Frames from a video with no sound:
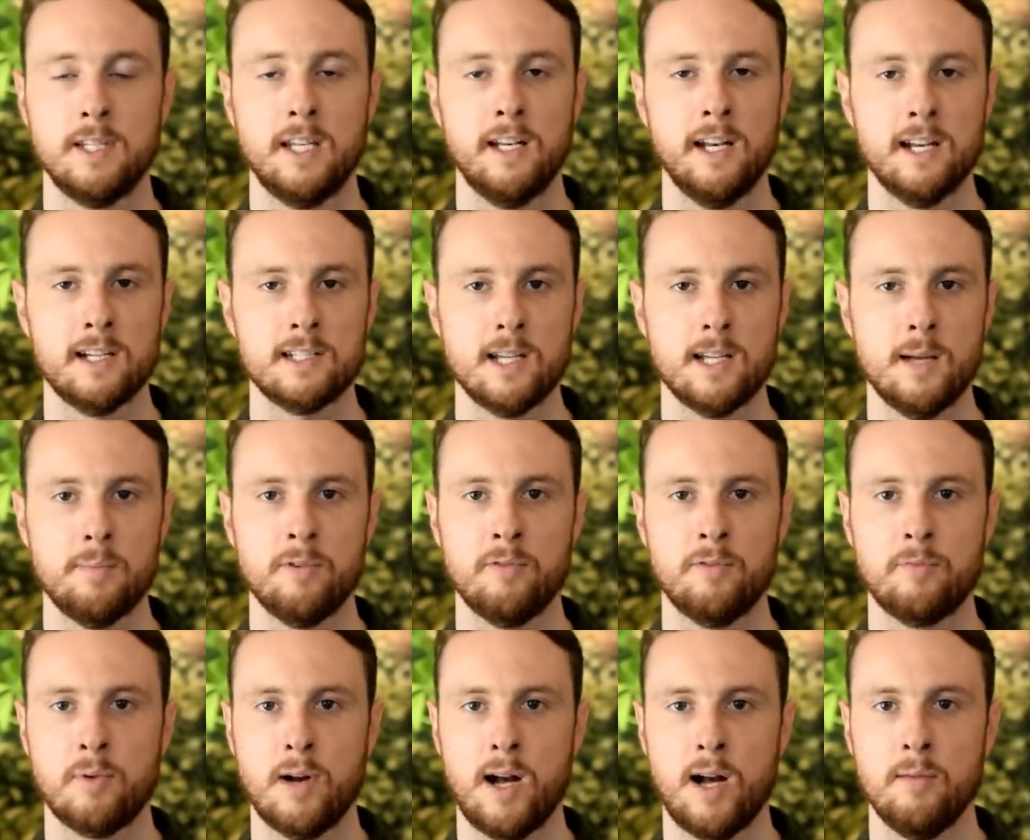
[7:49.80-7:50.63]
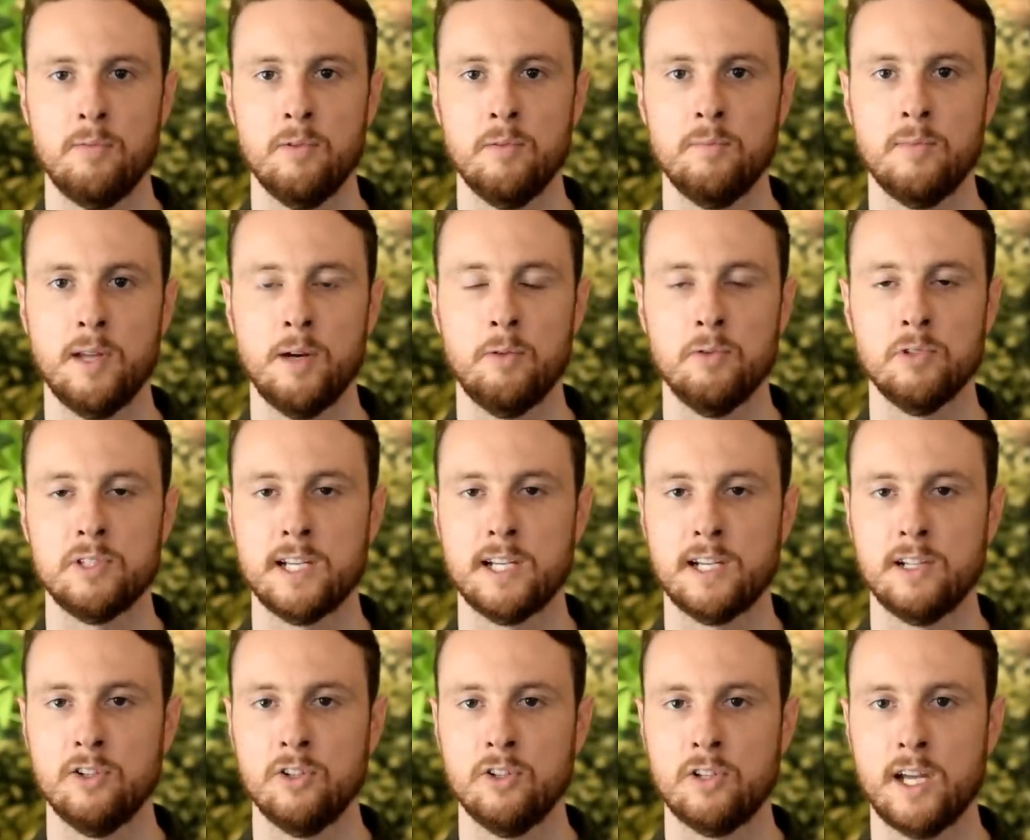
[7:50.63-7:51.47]
The next type of problem that we'll
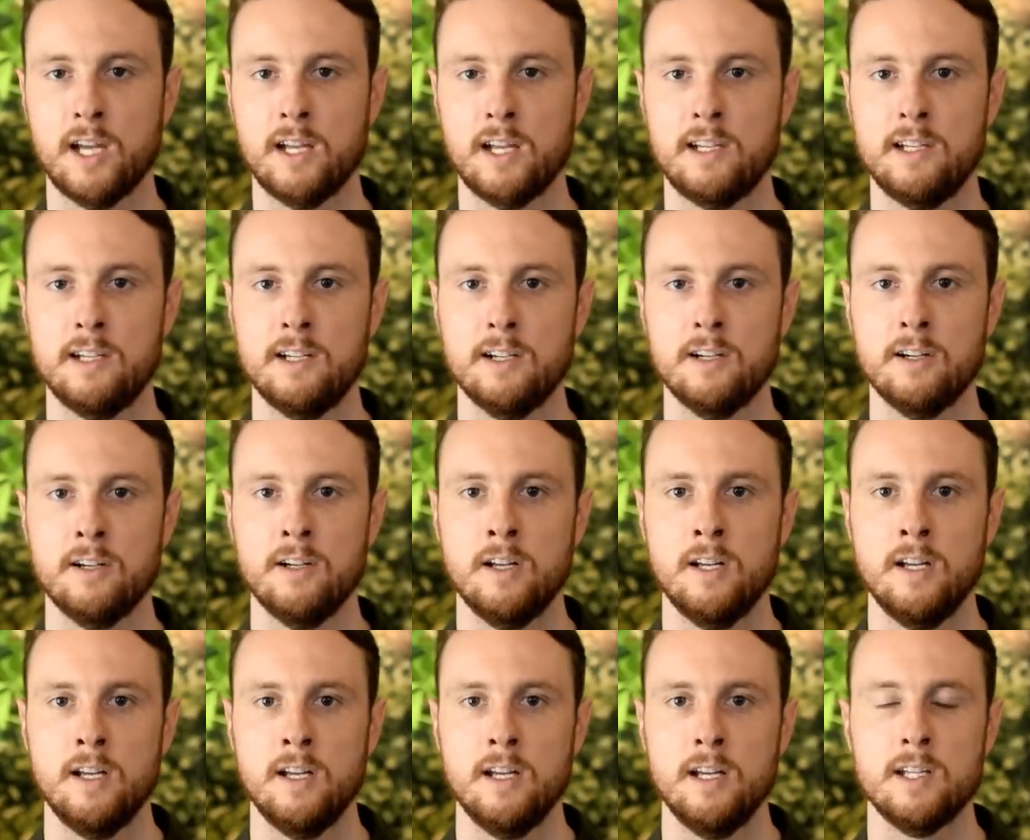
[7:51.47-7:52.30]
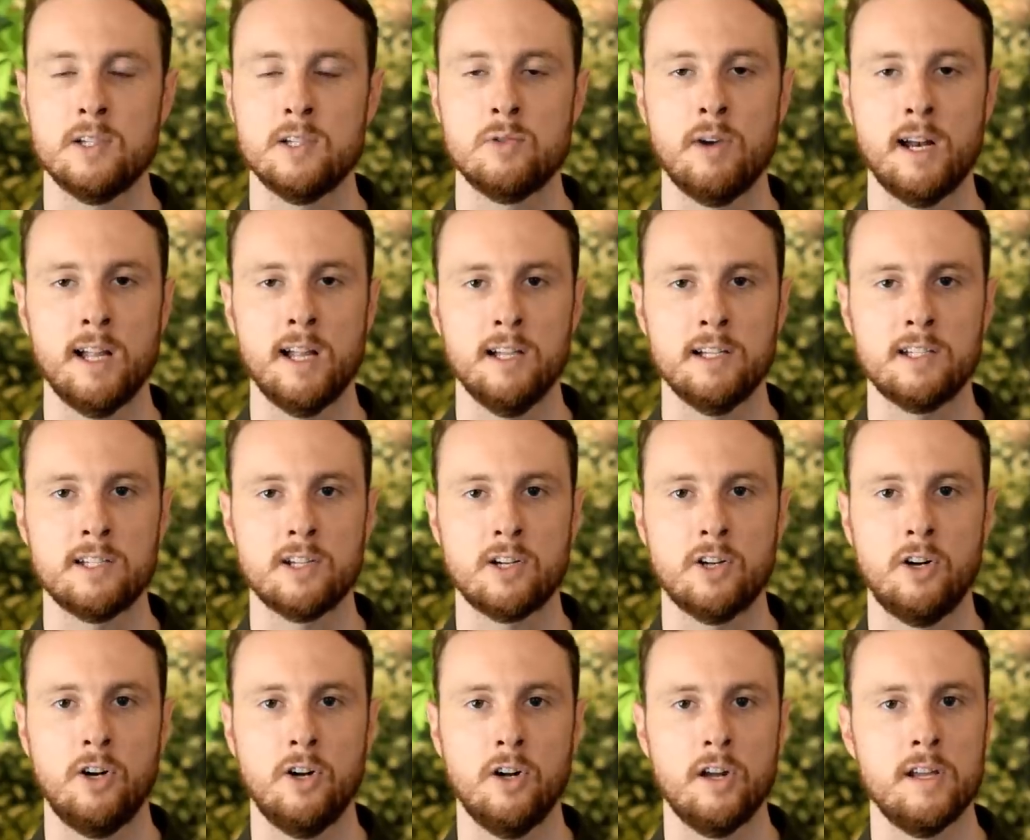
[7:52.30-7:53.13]
take a look at here is what I like
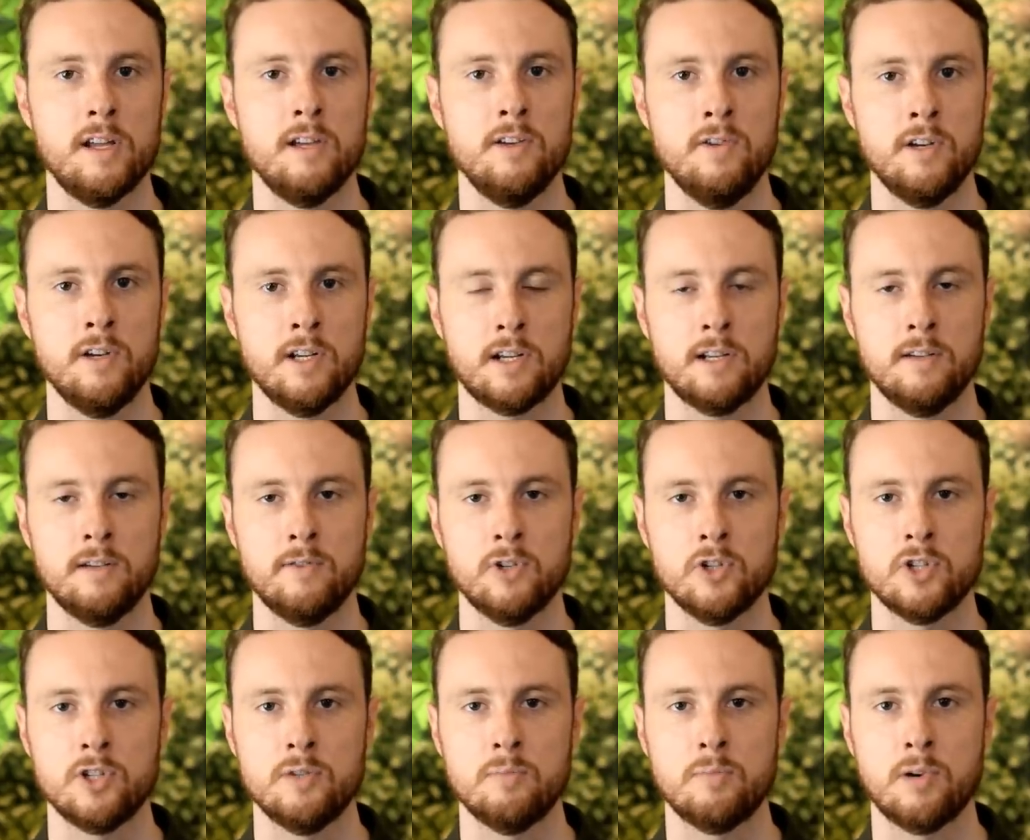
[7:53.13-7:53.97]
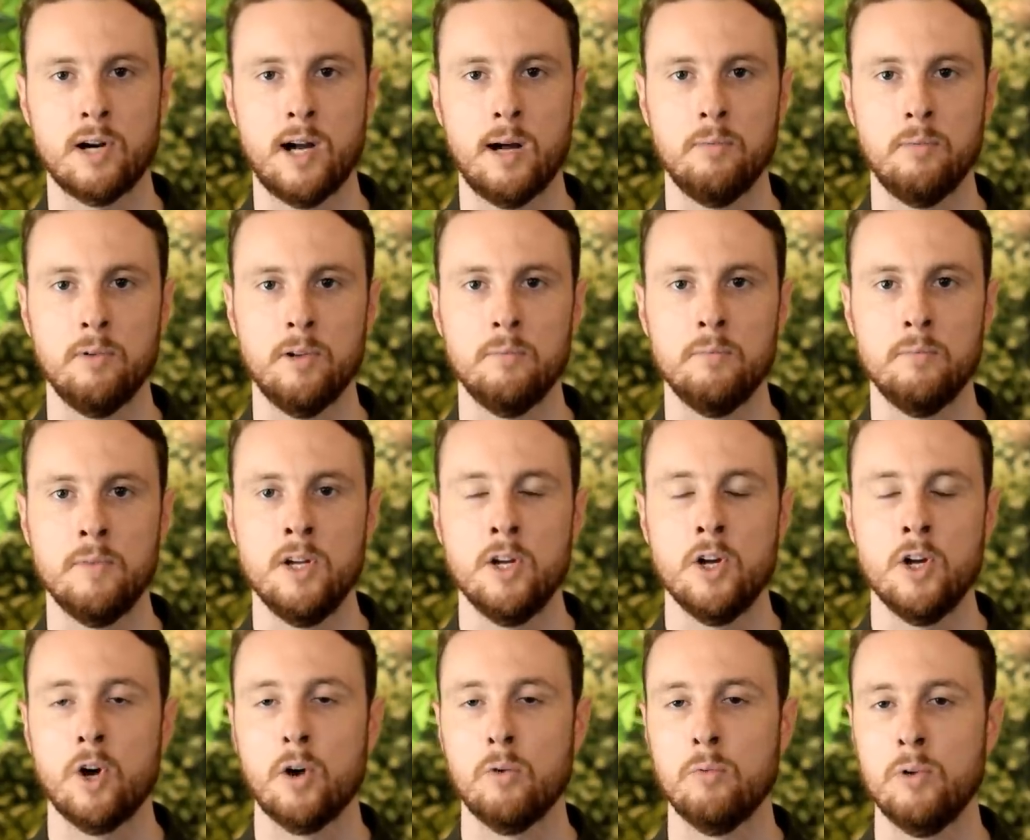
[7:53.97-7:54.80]
to call a unit conversion problem,
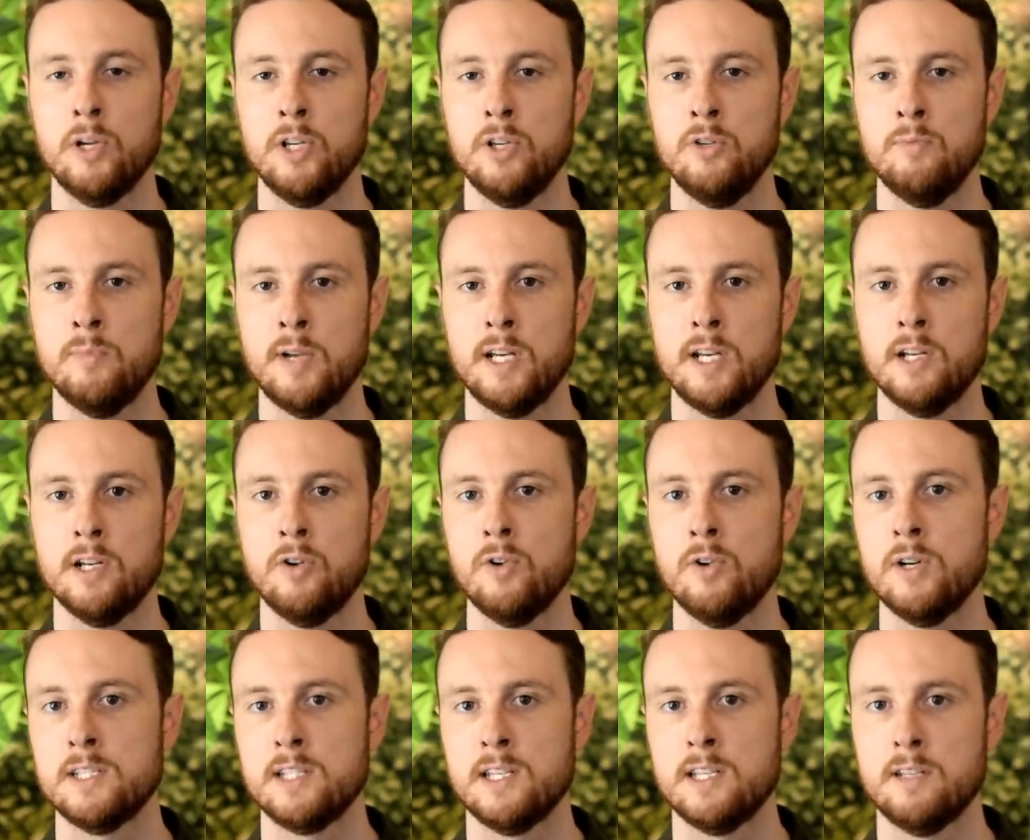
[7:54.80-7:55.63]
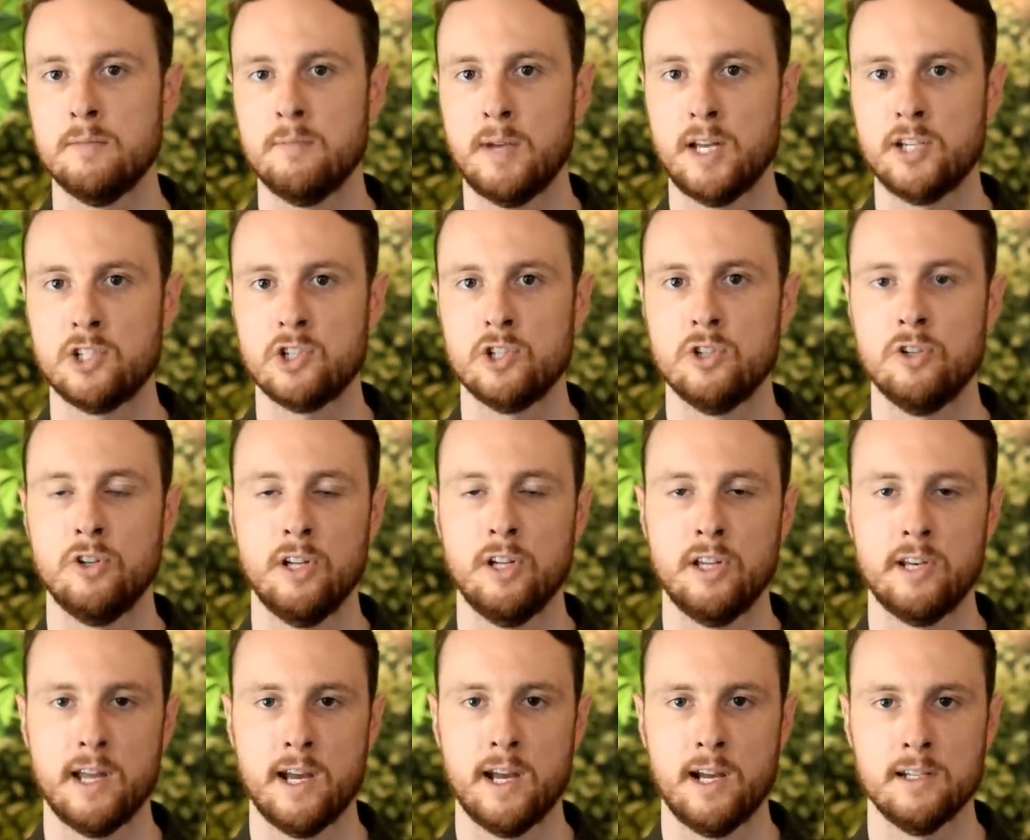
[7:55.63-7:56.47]
or what you may know as a
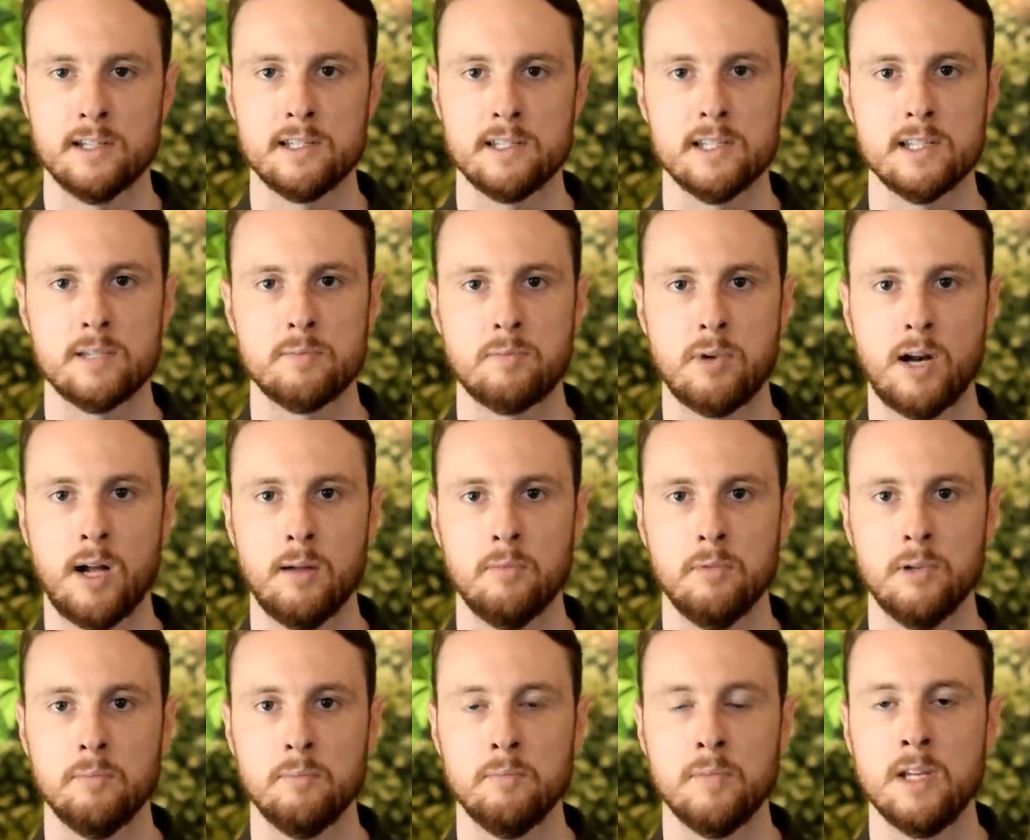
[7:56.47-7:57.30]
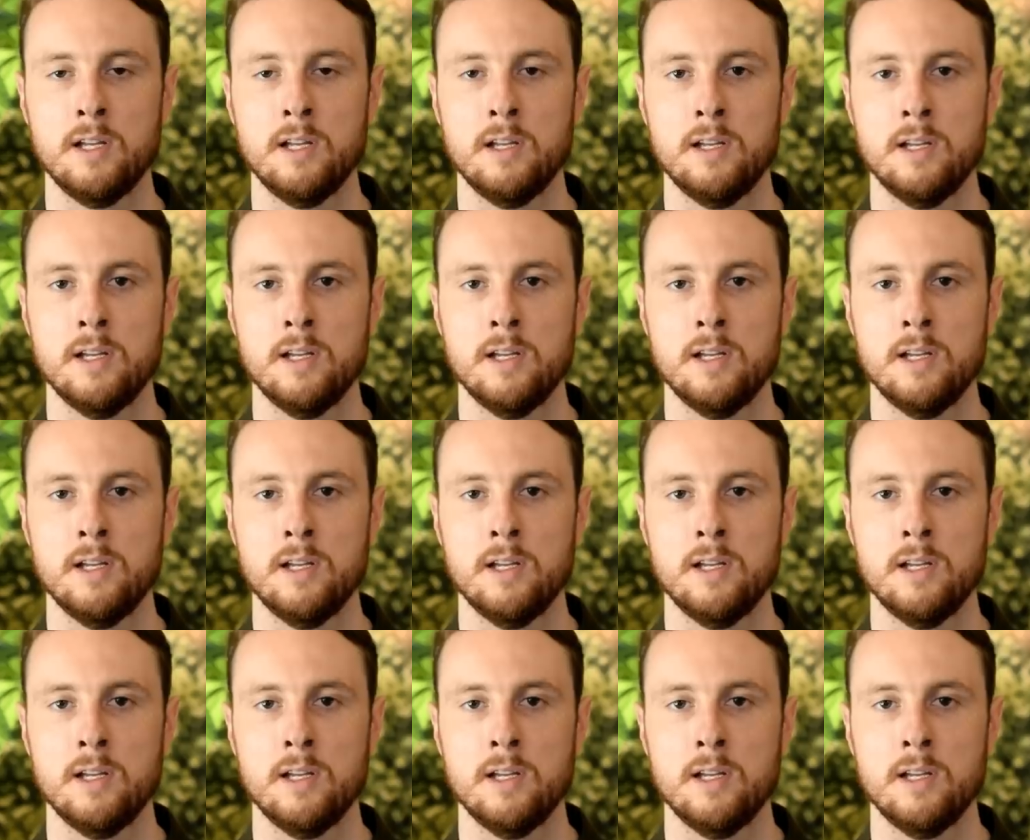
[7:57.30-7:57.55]
dimensional analysis problem.